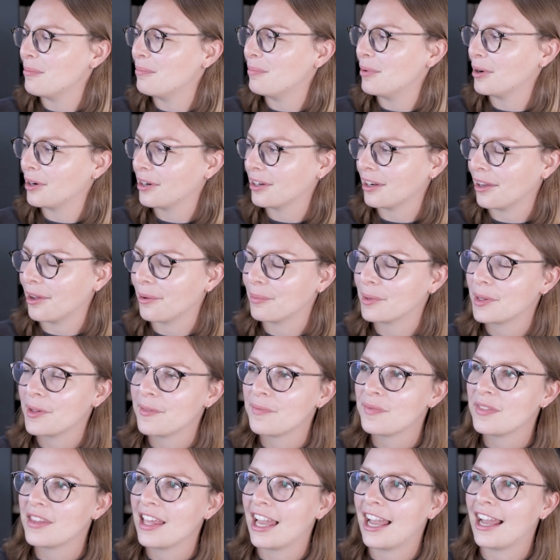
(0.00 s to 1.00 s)
book club,
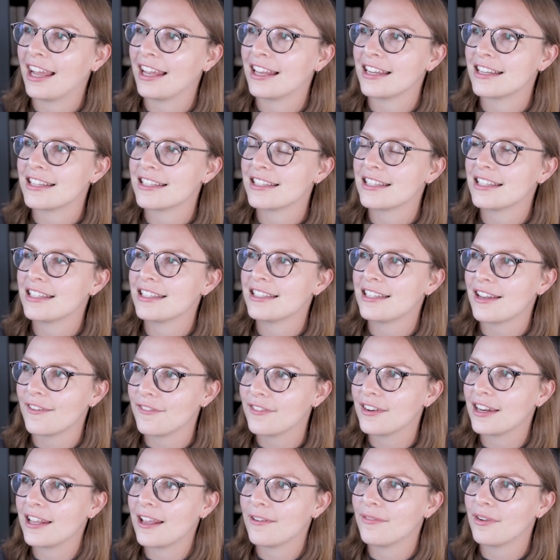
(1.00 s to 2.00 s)
and
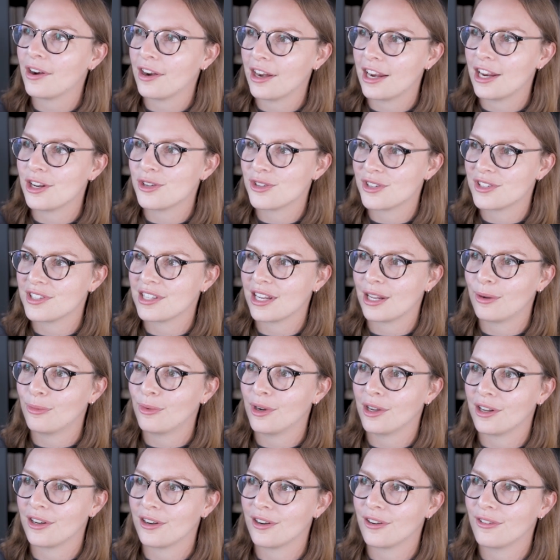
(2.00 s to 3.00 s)
definitely a very interesting
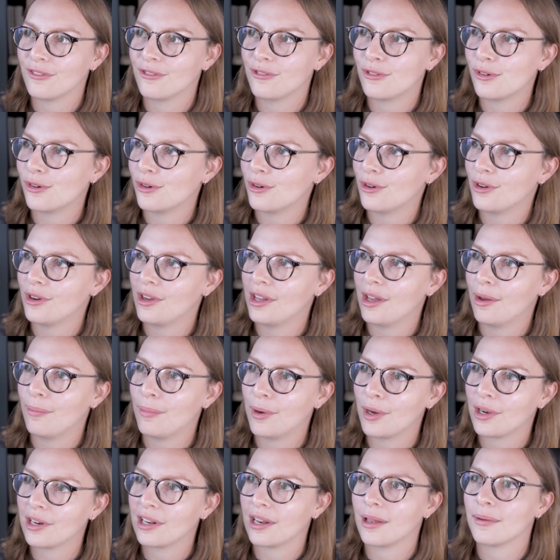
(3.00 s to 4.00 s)
one for a
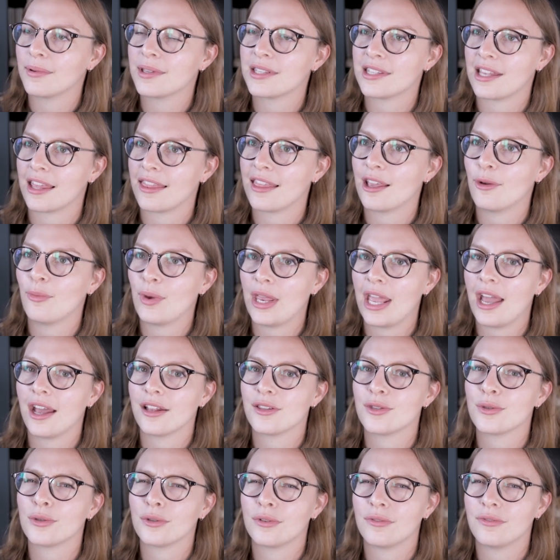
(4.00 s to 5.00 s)
book club because I think we
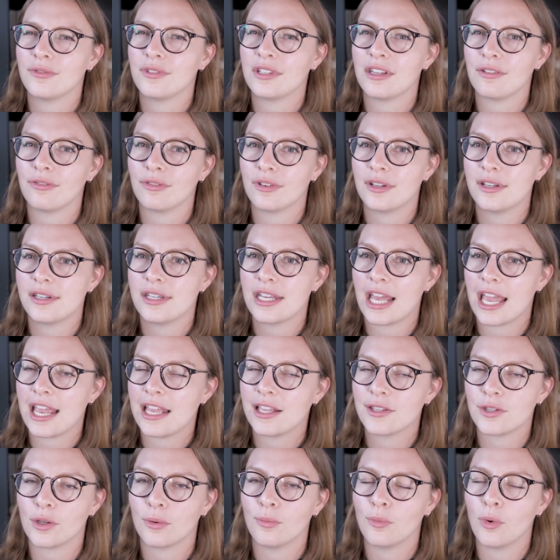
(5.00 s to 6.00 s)
had sort of different
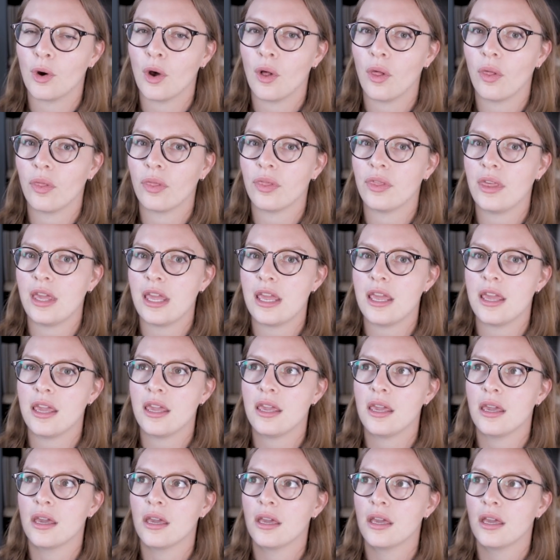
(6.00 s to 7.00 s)
takes on what
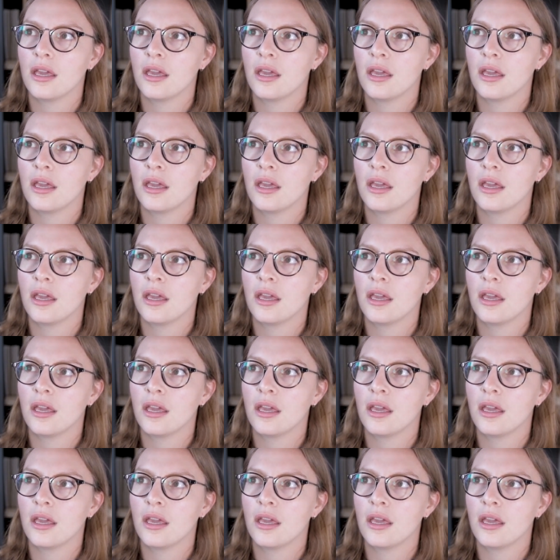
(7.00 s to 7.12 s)
the